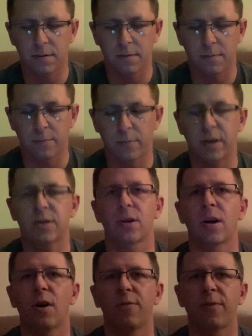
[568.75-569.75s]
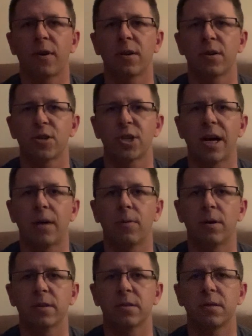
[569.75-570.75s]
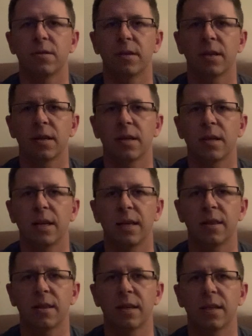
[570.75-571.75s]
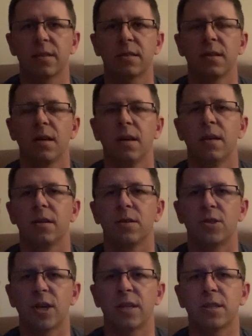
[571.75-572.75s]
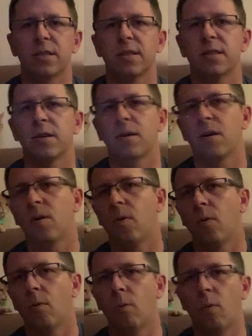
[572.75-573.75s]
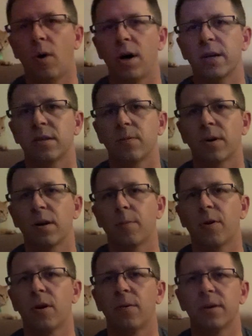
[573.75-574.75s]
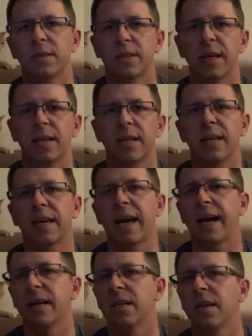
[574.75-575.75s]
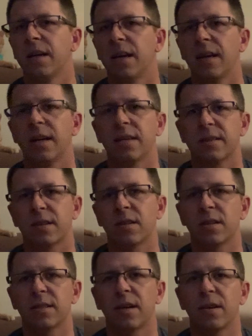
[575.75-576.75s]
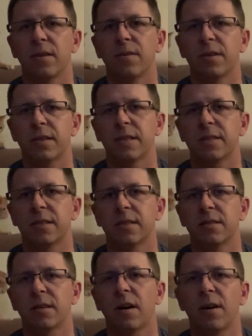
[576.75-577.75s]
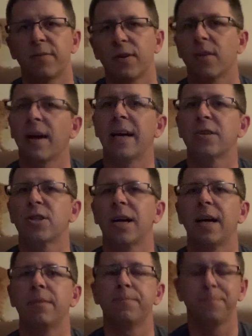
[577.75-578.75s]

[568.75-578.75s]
measure how far your shot was. So you can hit this, change it to 0, walk to where your ball was, hit it again, and it's going to tell you the distance of your last shot.